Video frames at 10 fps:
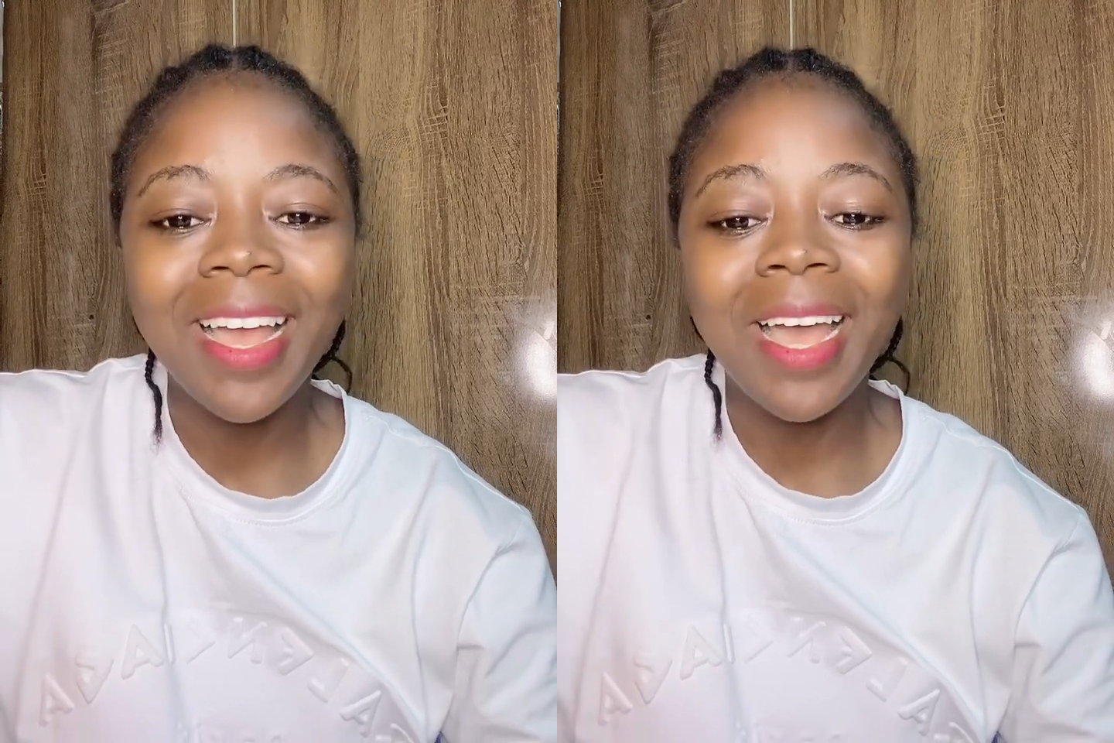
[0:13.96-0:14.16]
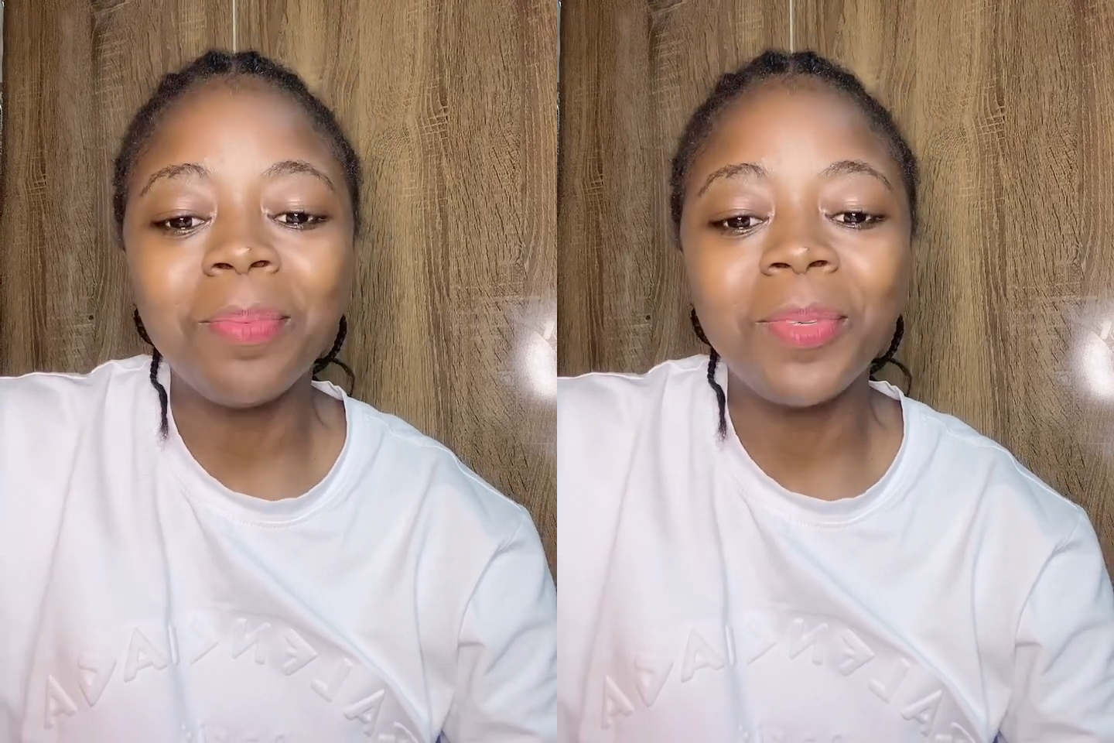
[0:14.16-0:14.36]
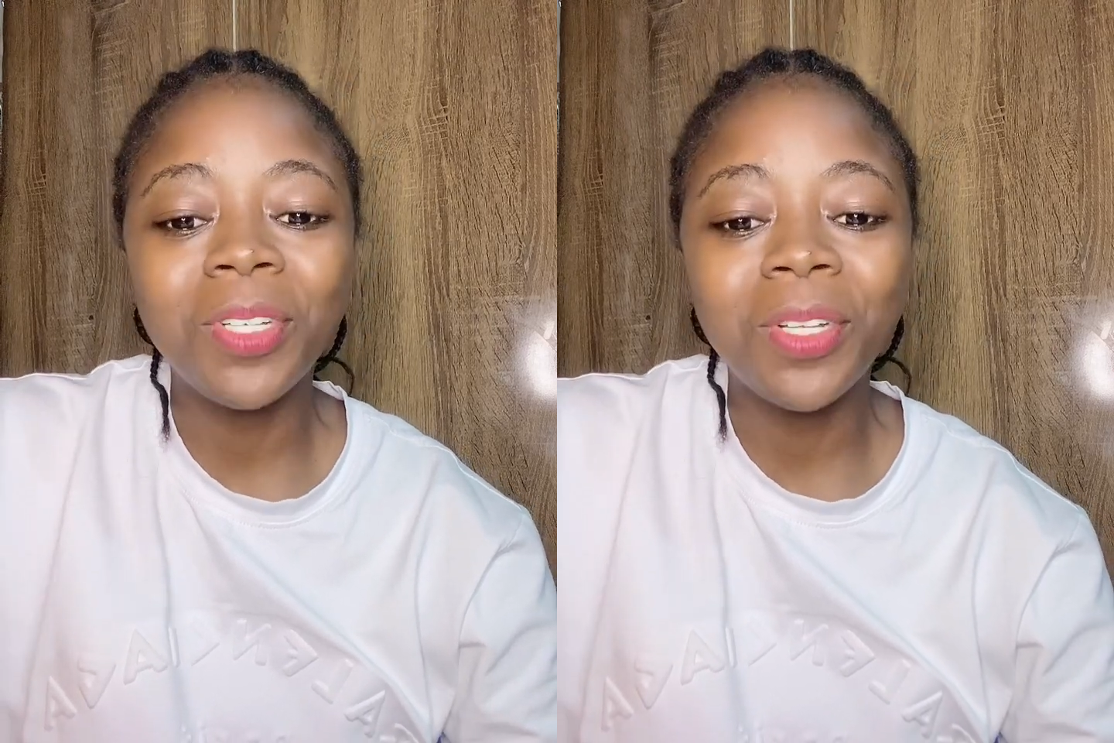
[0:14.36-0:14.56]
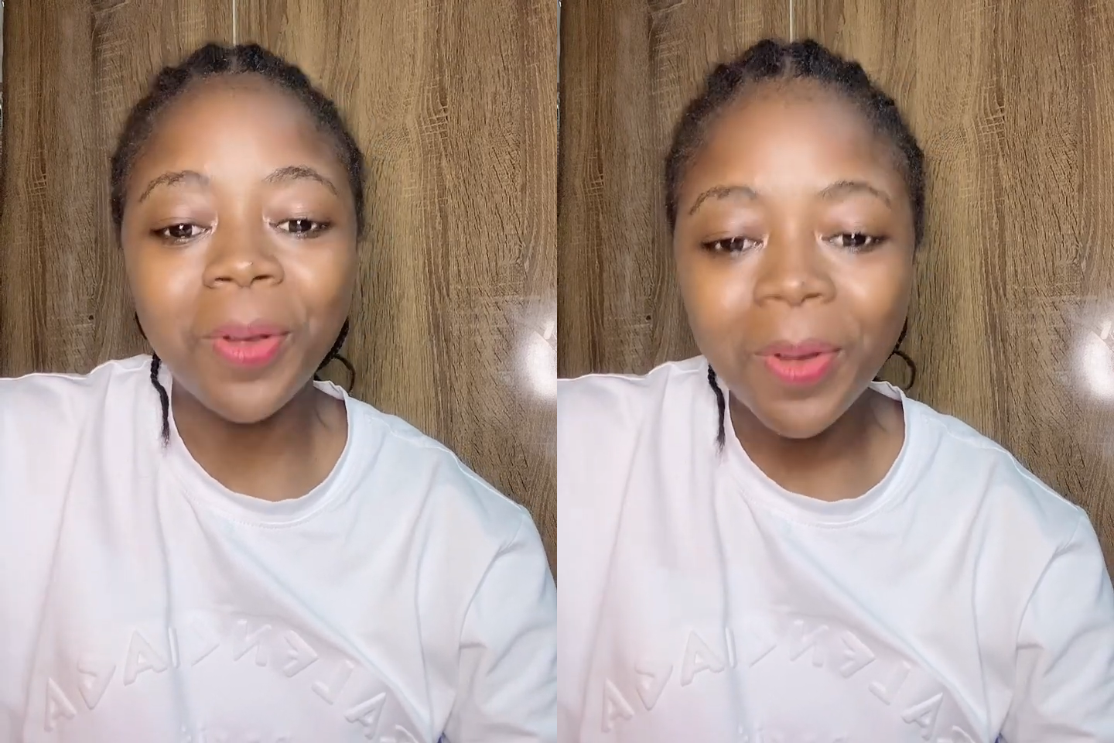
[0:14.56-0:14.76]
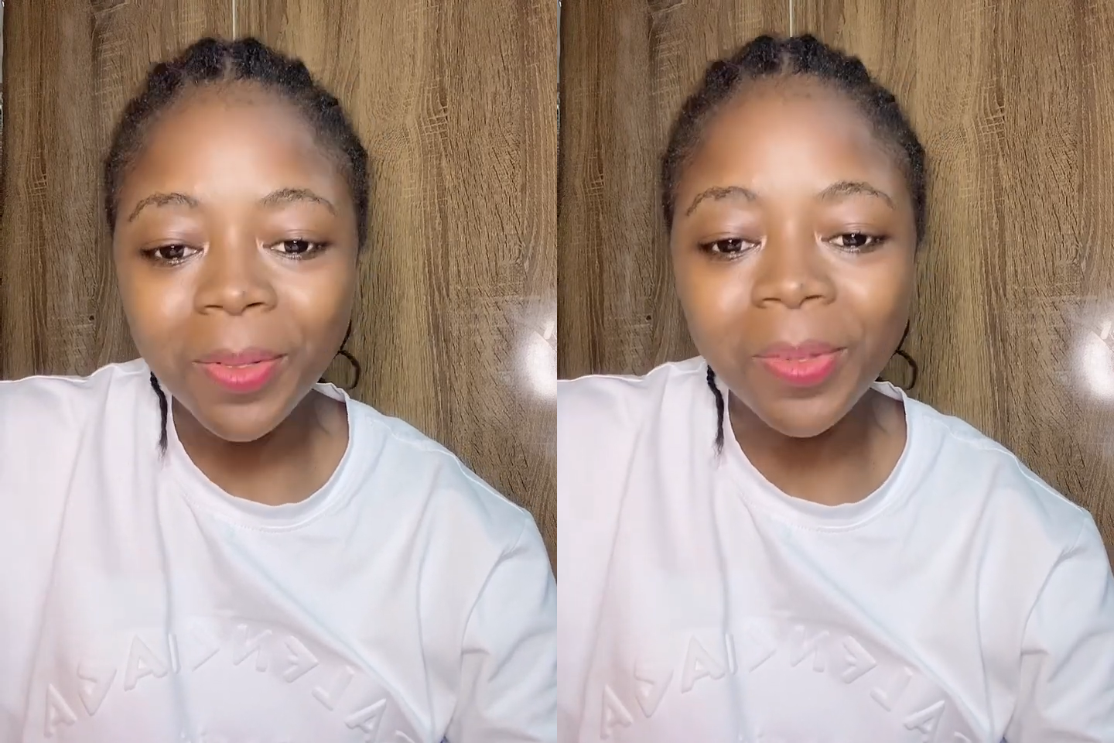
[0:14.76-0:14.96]
I appreciate
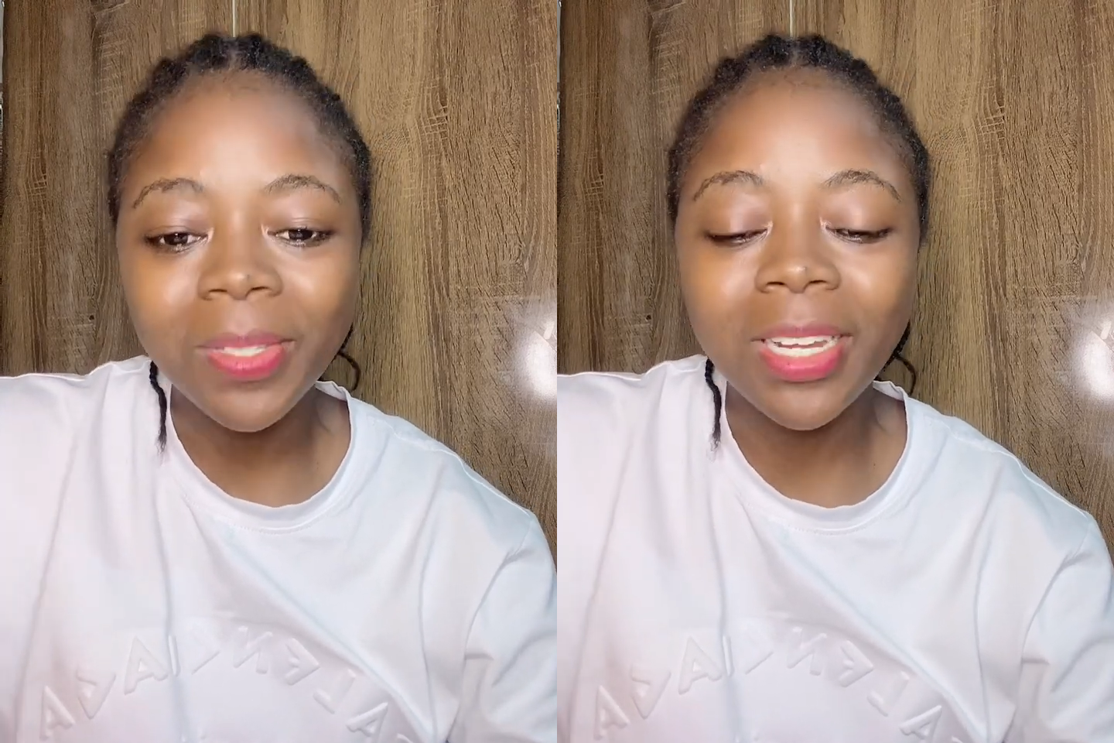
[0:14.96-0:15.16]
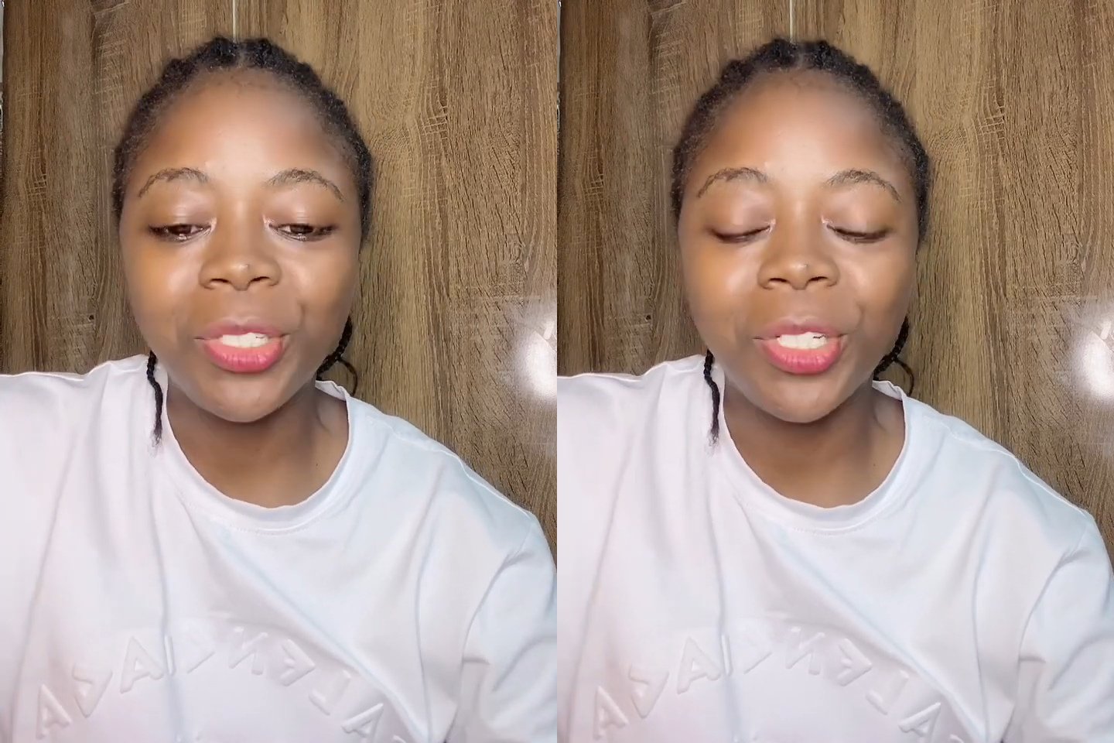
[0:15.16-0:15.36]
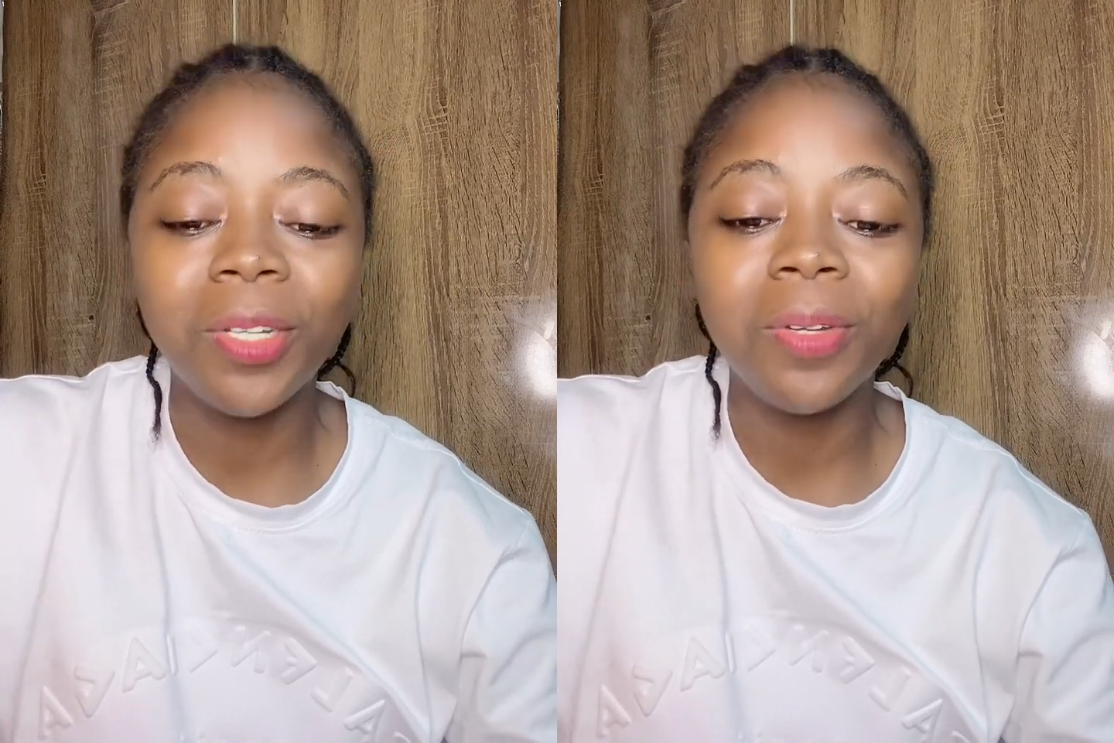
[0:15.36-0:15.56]
all those that are checking